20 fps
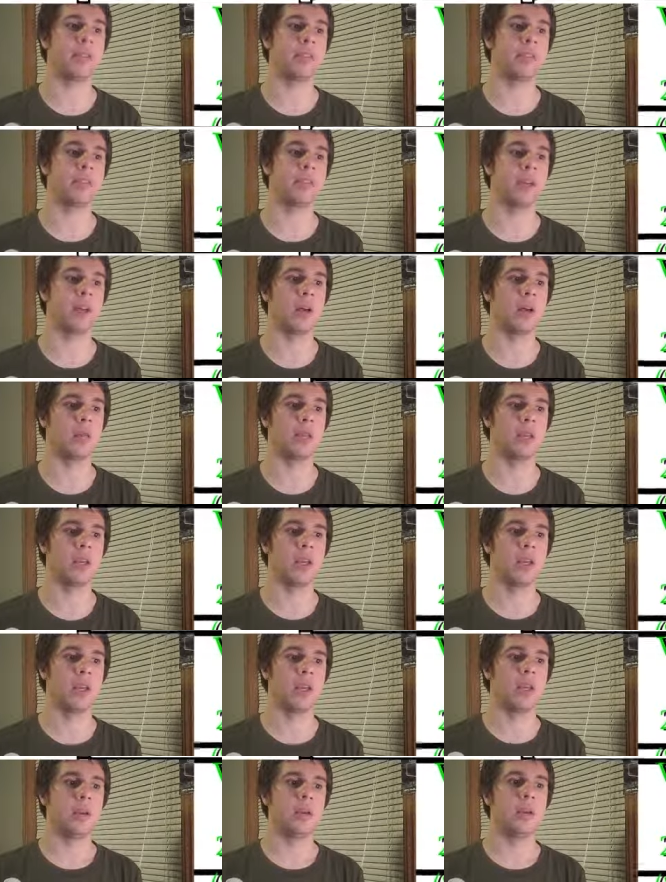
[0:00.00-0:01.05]
themselves.
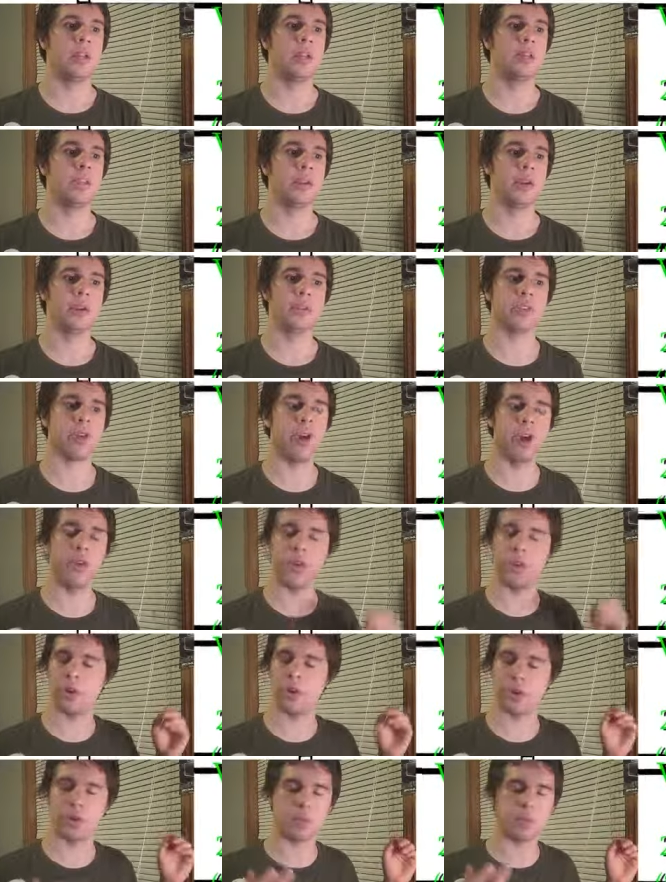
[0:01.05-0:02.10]
If there's
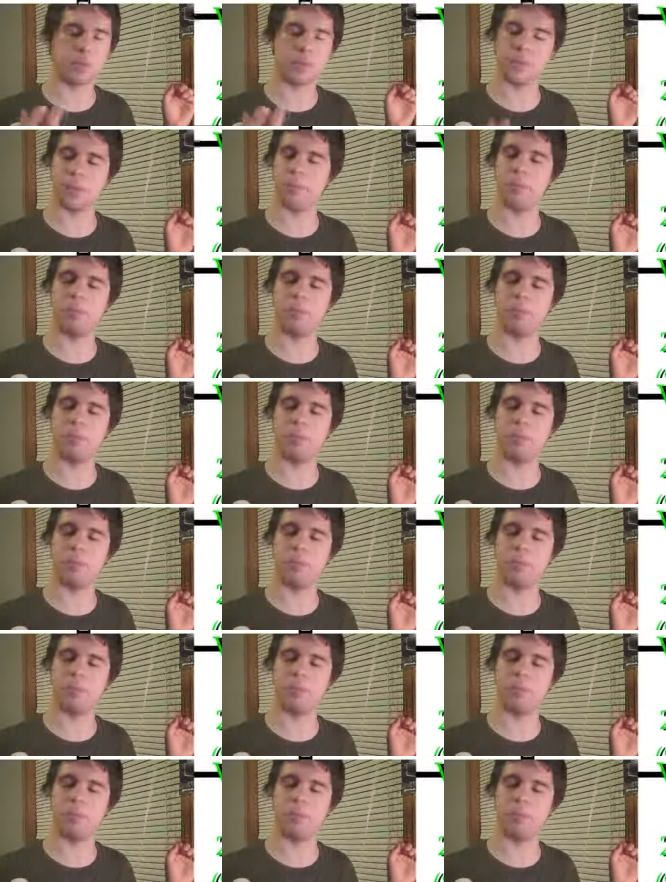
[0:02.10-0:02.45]
other